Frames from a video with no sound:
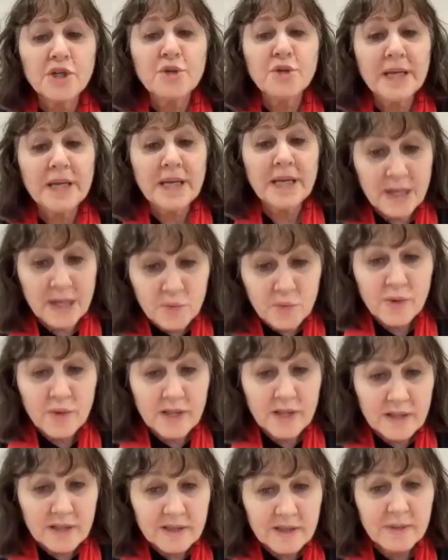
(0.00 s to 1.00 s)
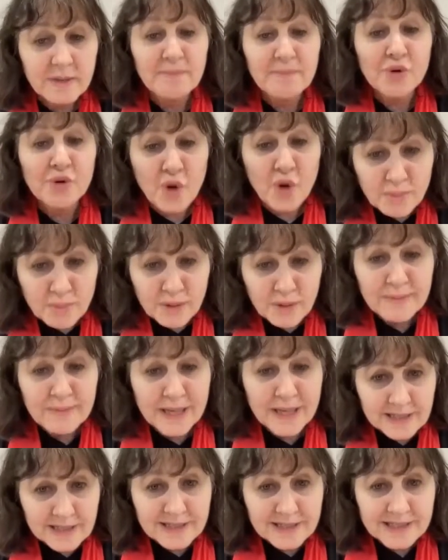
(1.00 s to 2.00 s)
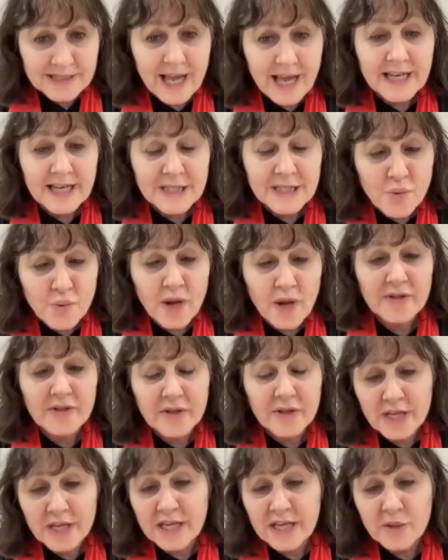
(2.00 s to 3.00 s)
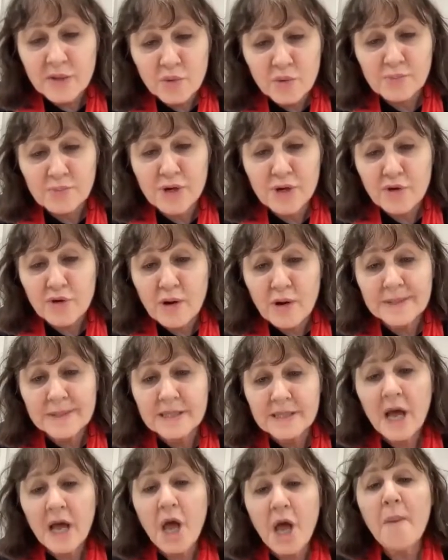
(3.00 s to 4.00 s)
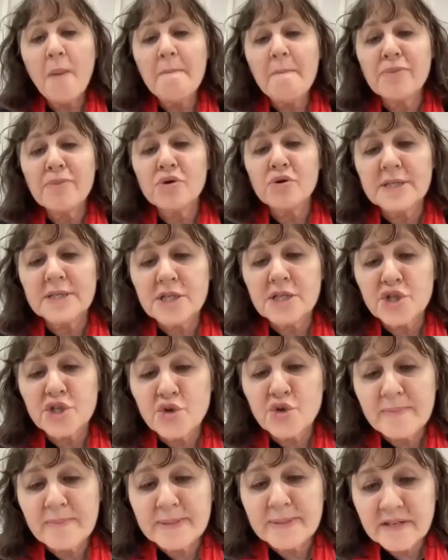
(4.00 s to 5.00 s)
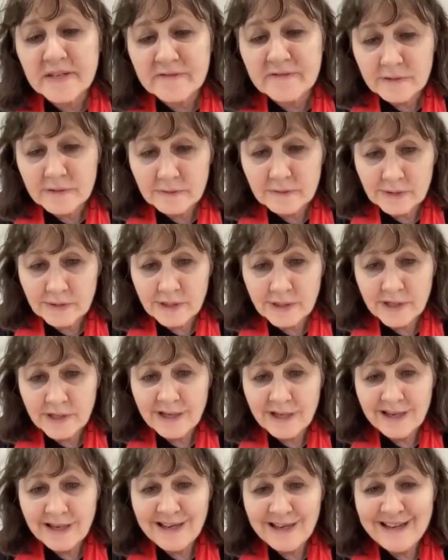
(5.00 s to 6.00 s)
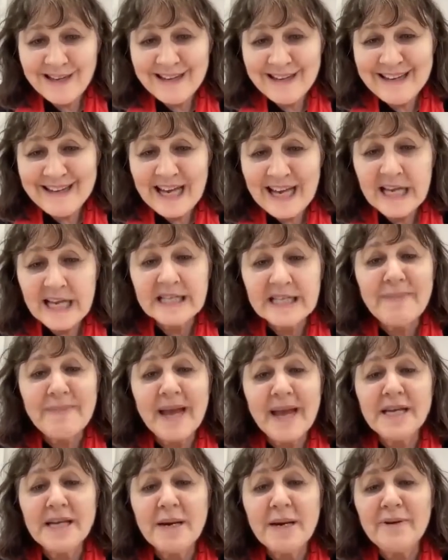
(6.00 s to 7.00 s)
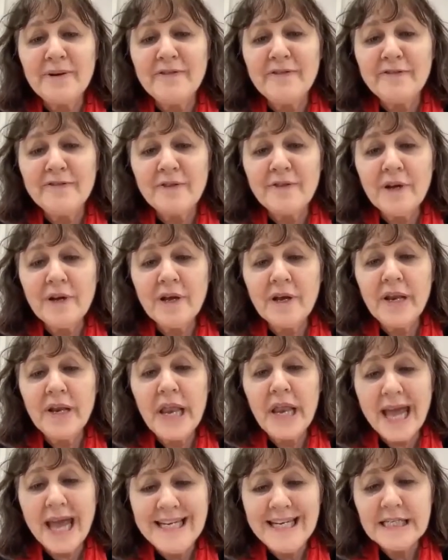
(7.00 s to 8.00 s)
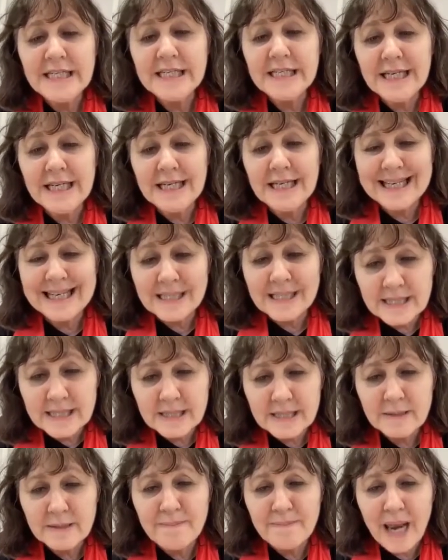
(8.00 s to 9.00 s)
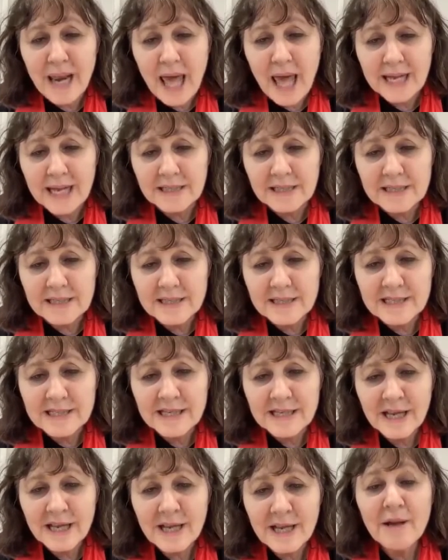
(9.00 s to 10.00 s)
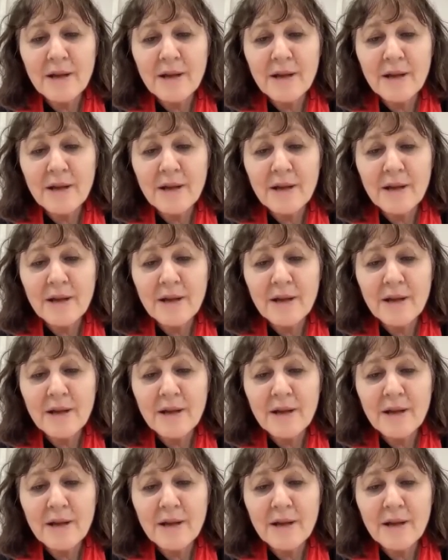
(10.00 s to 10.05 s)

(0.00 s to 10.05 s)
to begin with, the problem is, that is why the Think Equal program is prescriptive. It's made up of 90 lesson plans